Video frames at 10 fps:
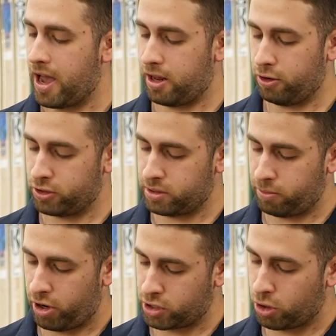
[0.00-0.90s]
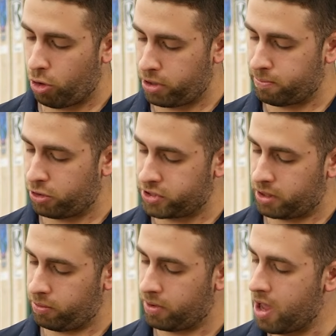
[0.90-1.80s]
You've got some nice gold
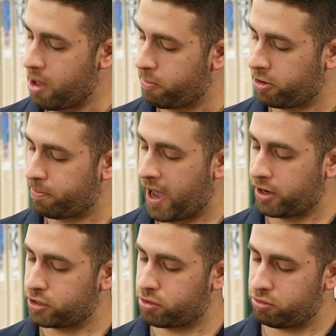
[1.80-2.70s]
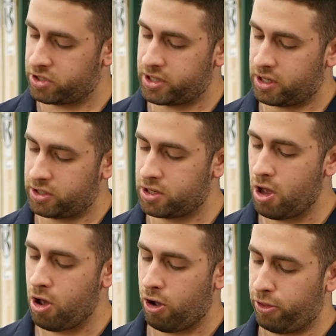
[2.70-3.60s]
embossing, bit of patterns through the
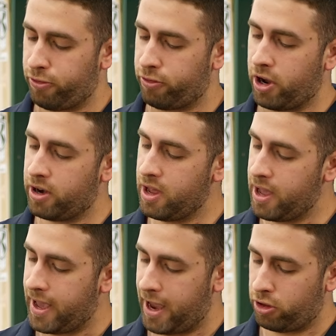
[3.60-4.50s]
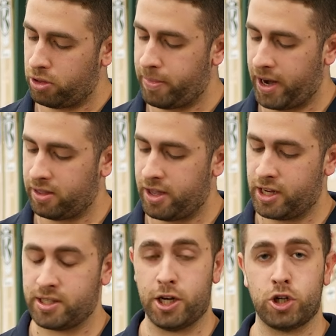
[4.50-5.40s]
stickers on the front and on the back there.
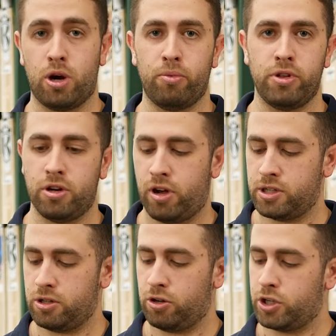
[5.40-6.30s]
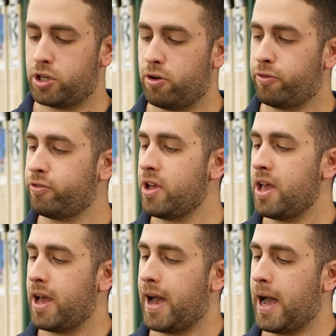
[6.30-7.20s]
So they shot really nicely on shelf.
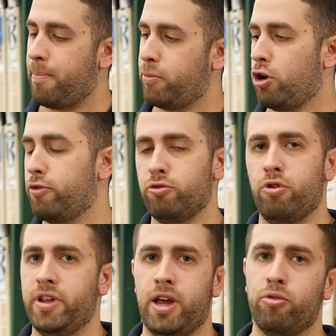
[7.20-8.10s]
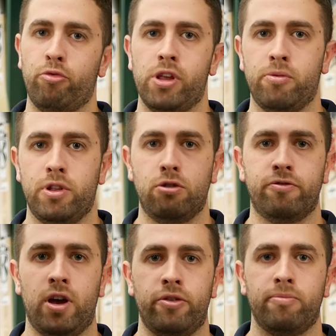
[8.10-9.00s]
But overall, yeah, really good
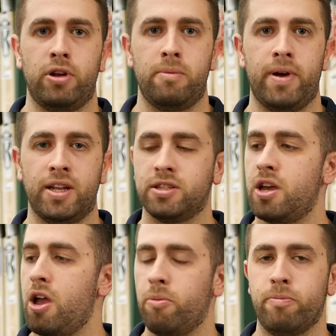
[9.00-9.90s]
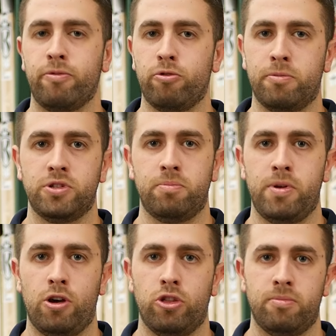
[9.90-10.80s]
value for money bats. Performance and
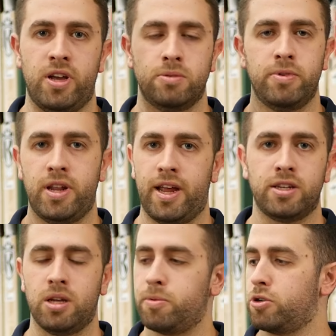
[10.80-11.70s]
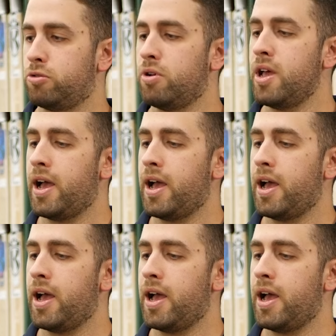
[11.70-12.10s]
ping on them has been exceptional.